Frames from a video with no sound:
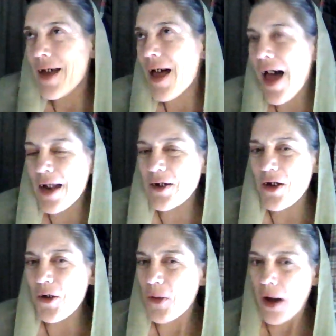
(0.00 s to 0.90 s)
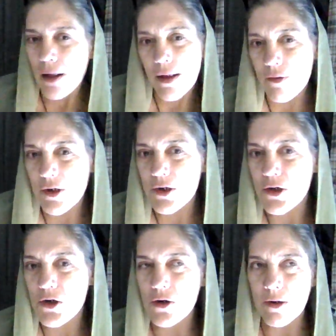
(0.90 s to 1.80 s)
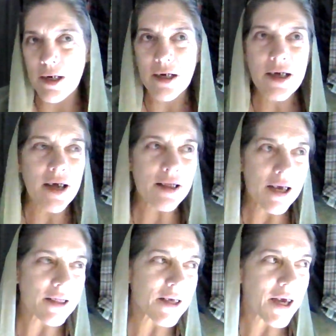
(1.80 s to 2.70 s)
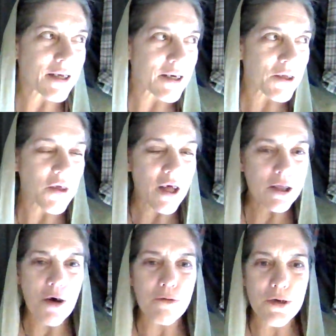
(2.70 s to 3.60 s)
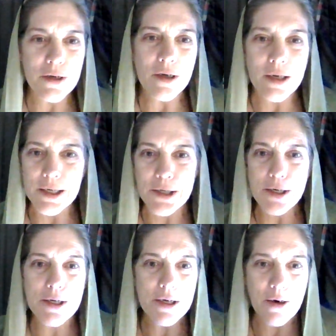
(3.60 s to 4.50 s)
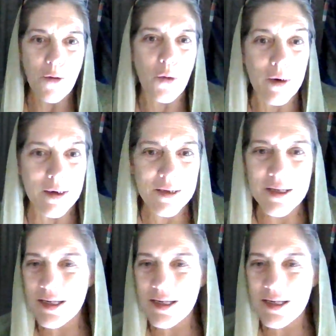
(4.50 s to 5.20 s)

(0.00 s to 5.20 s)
I don't know. I love a good story. I like the idea that love still exists in our world.